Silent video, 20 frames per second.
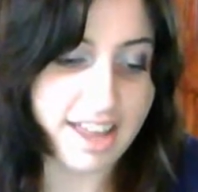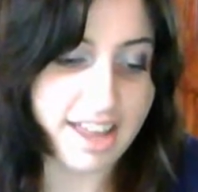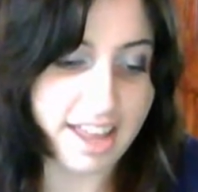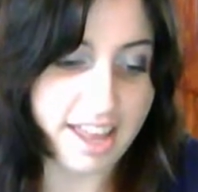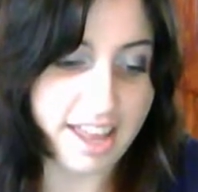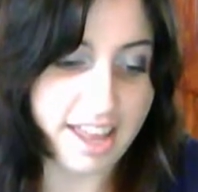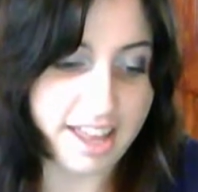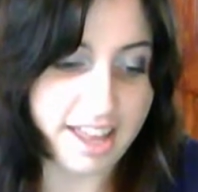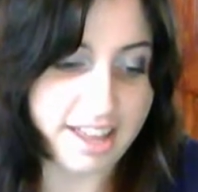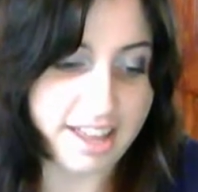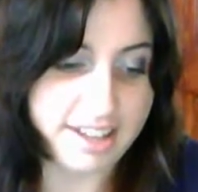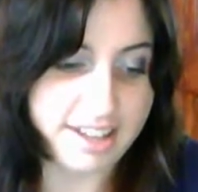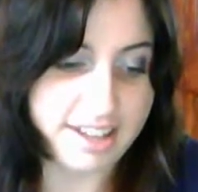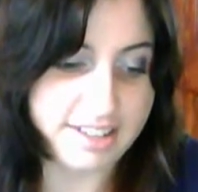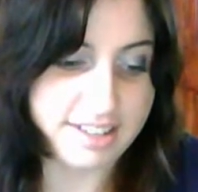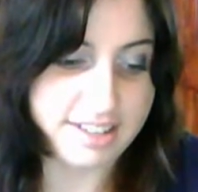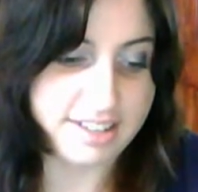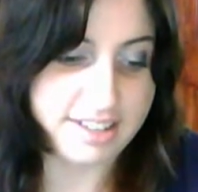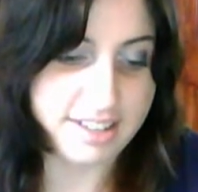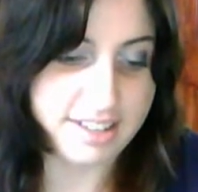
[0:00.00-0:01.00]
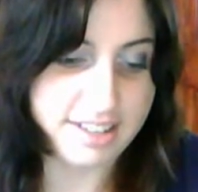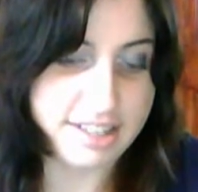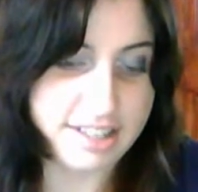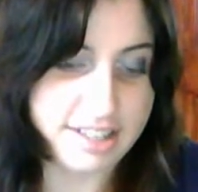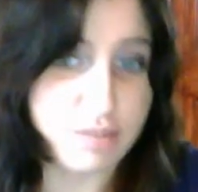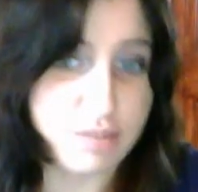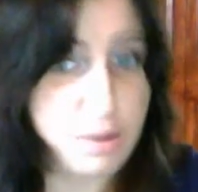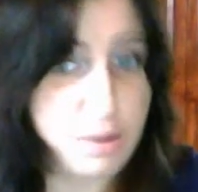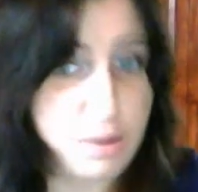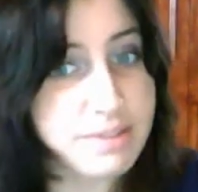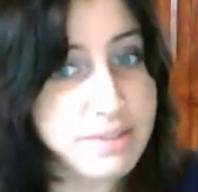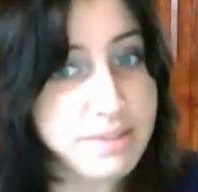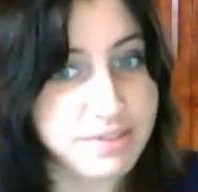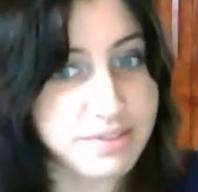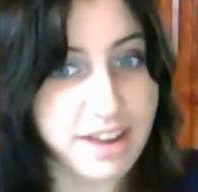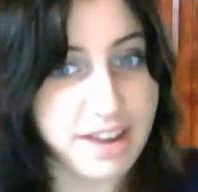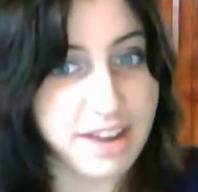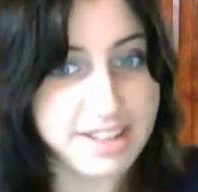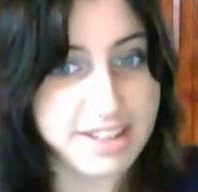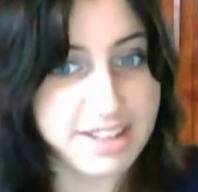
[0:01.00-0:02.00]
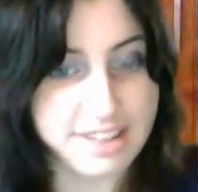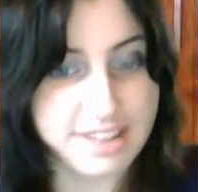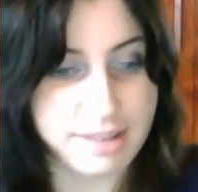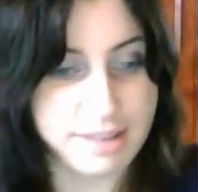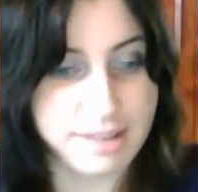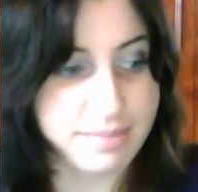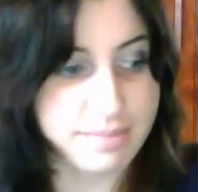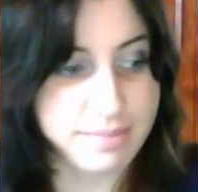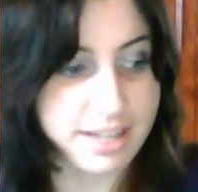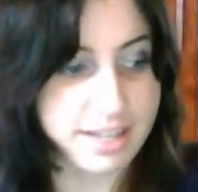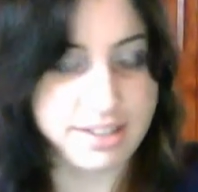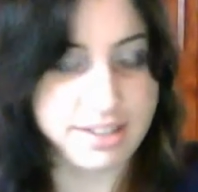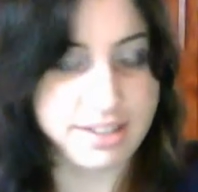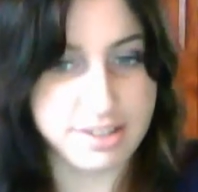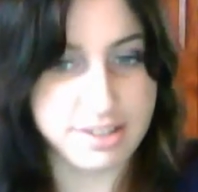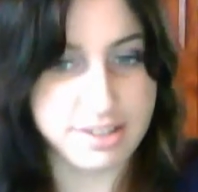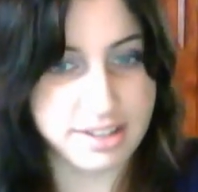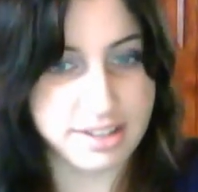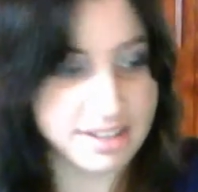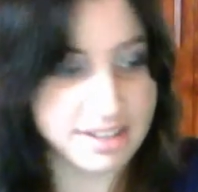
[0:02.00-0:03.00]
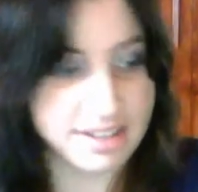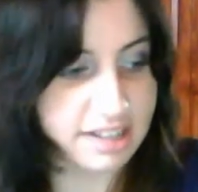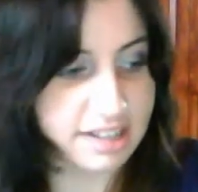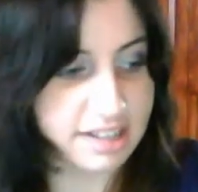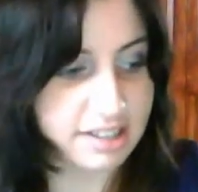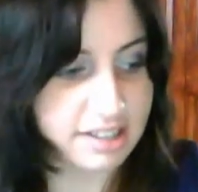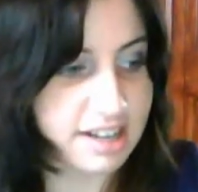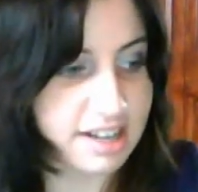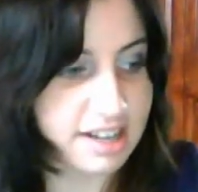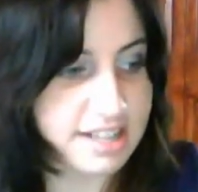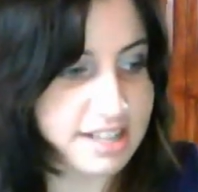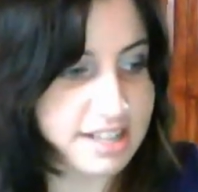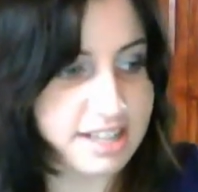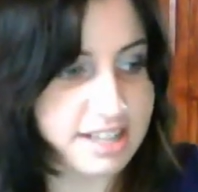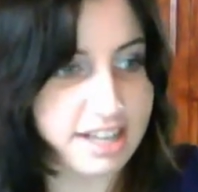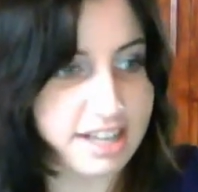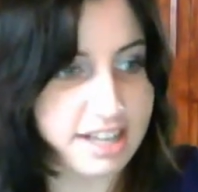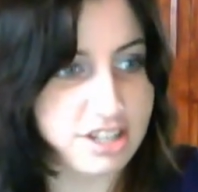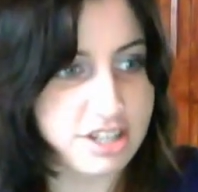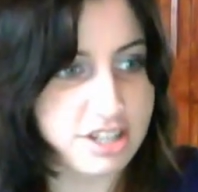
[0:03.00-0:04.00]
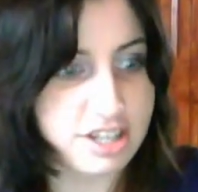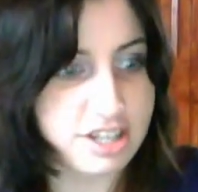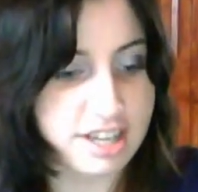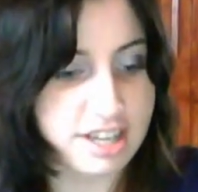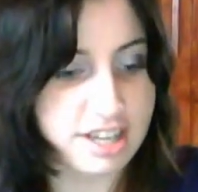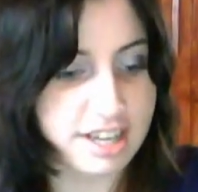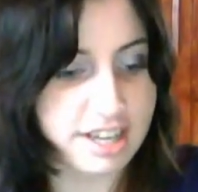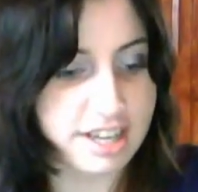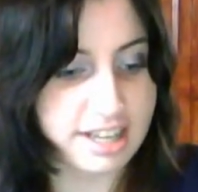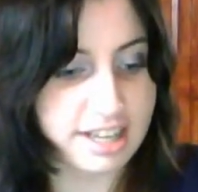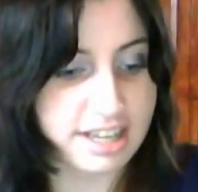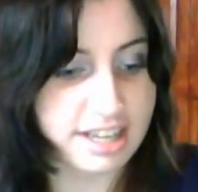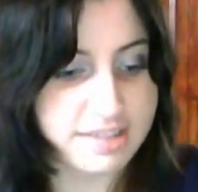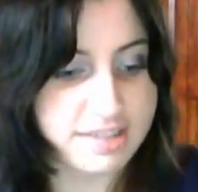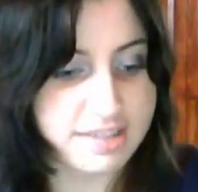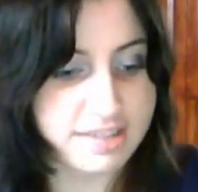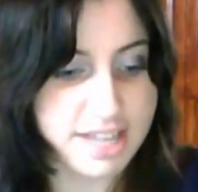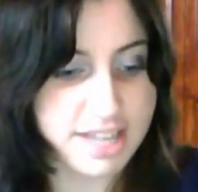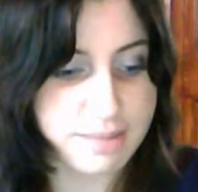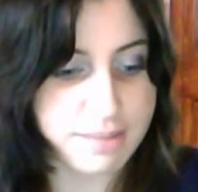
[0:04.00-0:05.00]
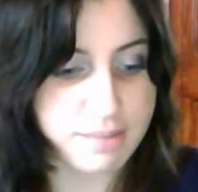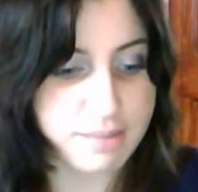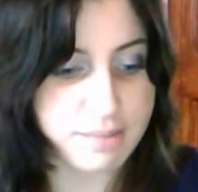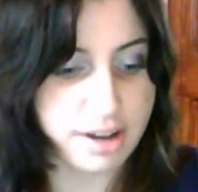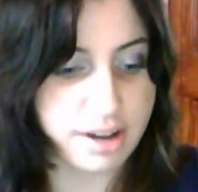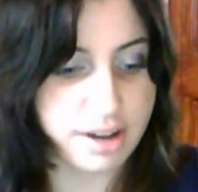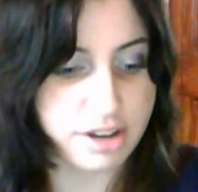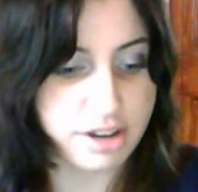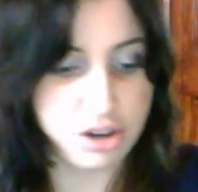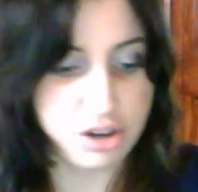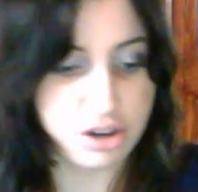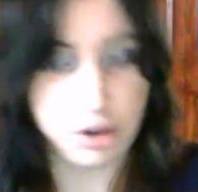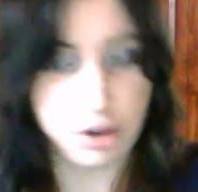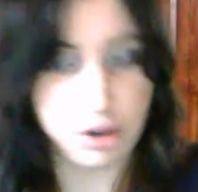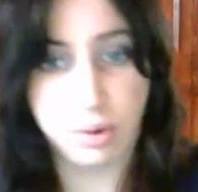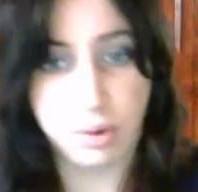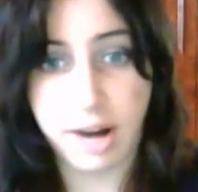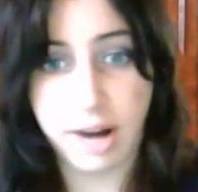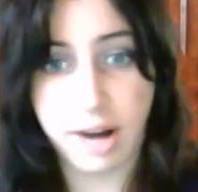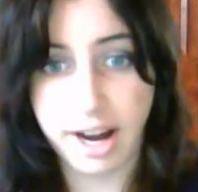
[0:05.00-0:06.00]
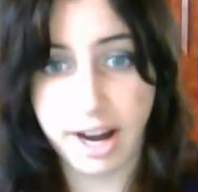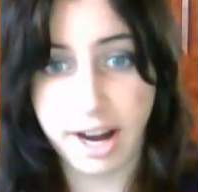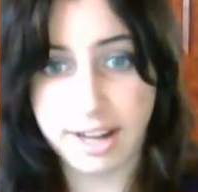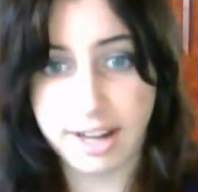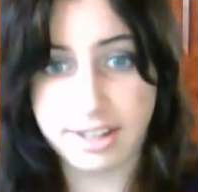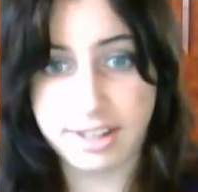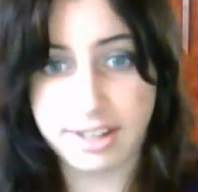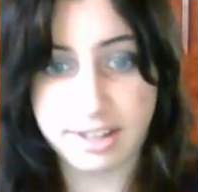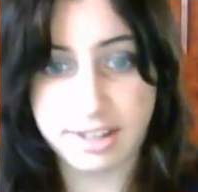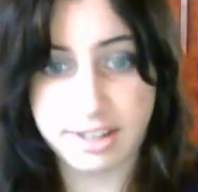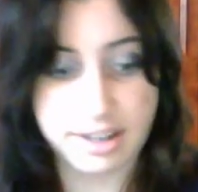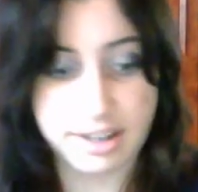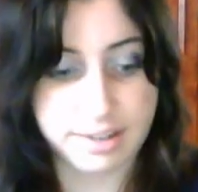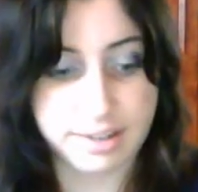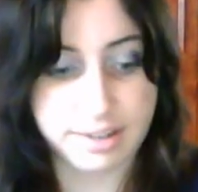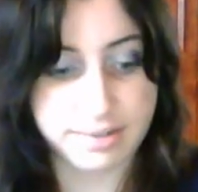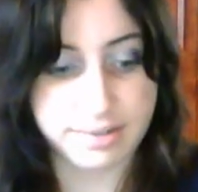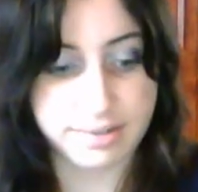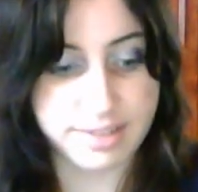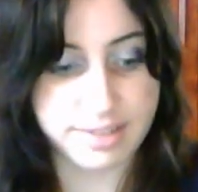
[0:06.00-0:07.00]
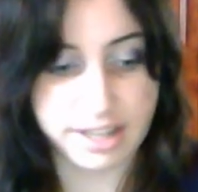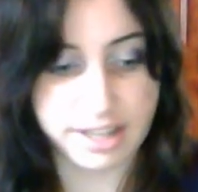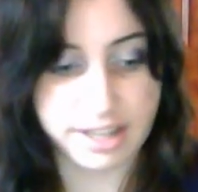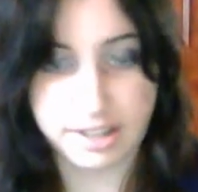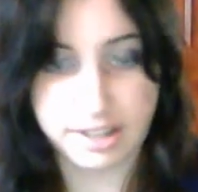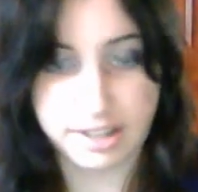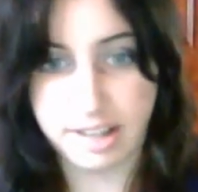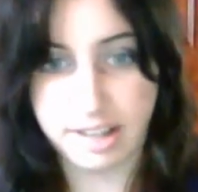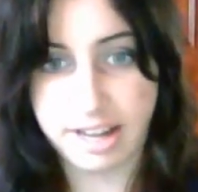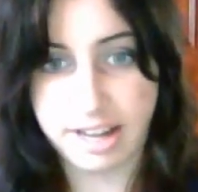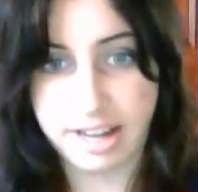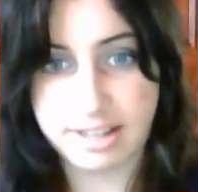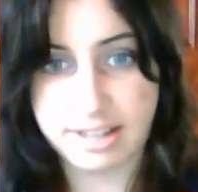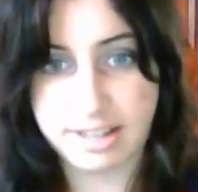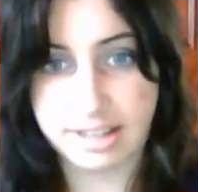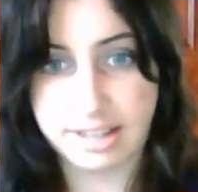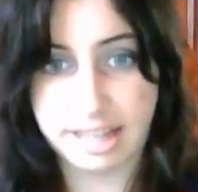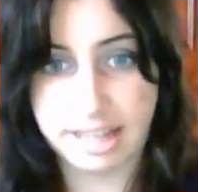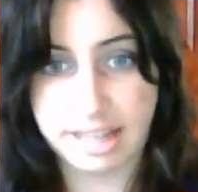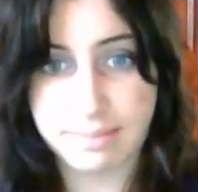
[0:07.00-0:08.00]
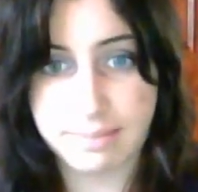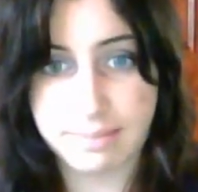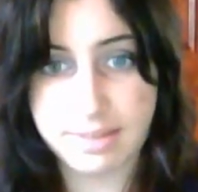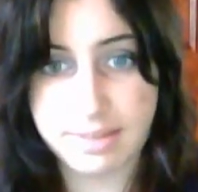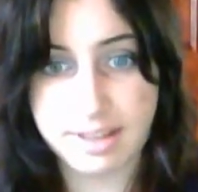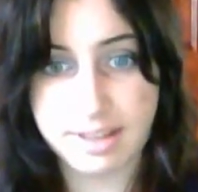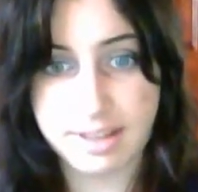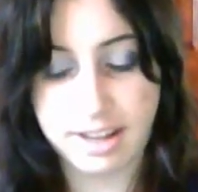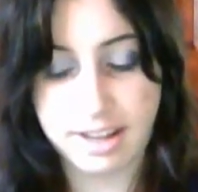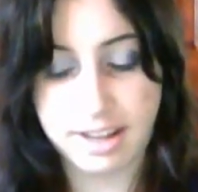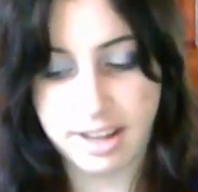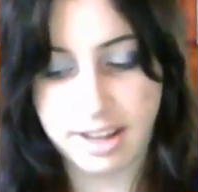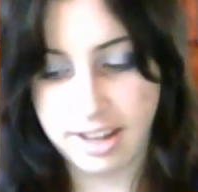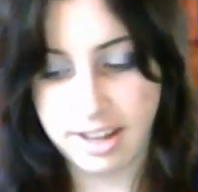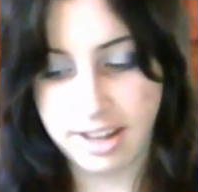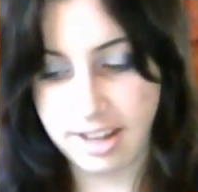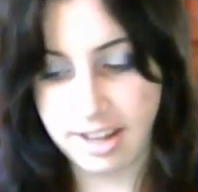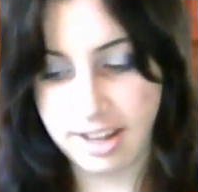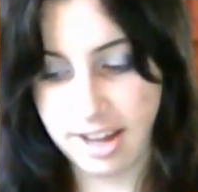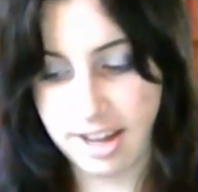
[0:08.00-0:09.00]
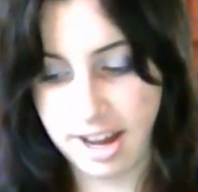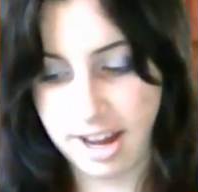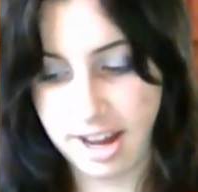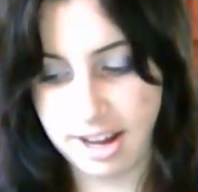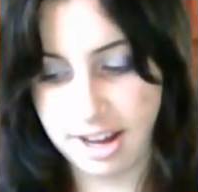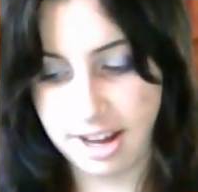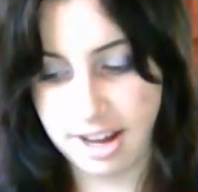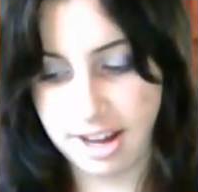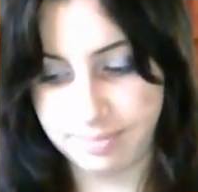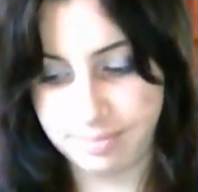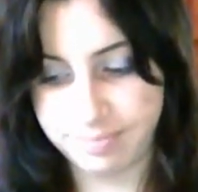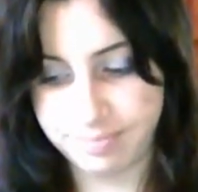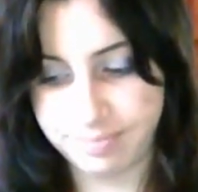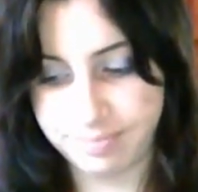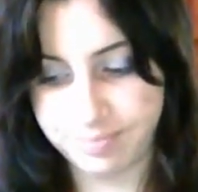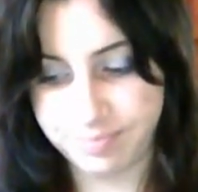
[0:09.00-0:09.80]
And this woman finds him that does all this Texnolyze, and she gives him a new kind of Texnolyzed limbs. And